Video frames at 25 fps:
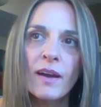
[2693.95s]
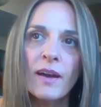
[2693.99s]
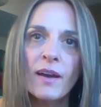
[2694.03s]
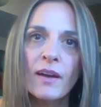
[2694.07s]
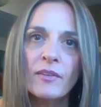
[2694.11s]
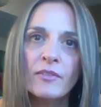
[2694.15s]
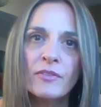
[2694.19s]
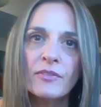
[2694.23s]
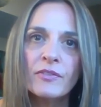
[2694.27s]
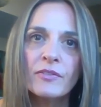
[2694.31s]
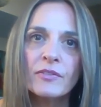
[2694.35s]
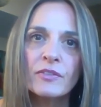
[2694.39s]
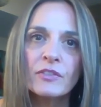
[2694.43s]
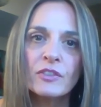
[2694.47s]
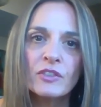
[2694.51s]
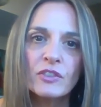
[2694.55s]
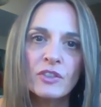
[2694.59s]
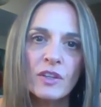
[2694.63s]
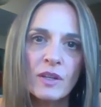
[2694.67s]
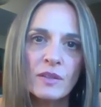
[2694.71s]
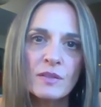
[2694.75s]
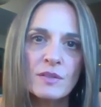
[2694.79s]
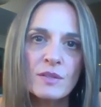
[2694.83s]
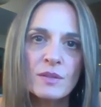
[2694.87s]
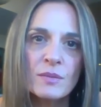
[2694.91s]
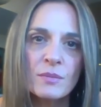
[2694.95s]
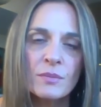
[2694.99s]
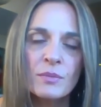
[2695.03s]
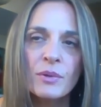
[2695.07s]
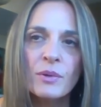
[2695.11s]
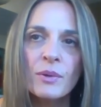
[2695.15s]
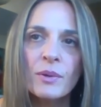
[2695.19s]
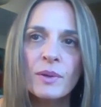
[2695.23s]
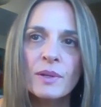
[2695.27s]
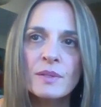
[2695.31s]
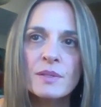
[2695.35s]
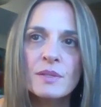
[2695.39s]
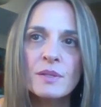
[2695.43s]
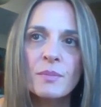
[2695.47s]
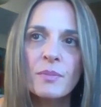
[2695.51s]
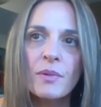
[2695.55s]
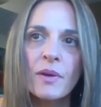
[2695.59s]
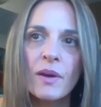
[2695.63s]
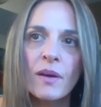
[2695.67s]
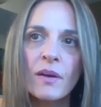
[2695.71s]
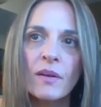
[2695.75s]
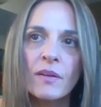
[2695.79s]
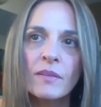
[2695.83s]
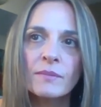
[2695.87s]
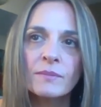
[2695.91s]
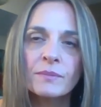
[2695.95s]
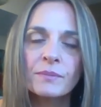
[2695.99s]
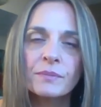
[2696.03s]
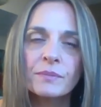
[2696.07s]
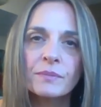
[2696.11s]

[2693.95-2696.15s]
have shared some points about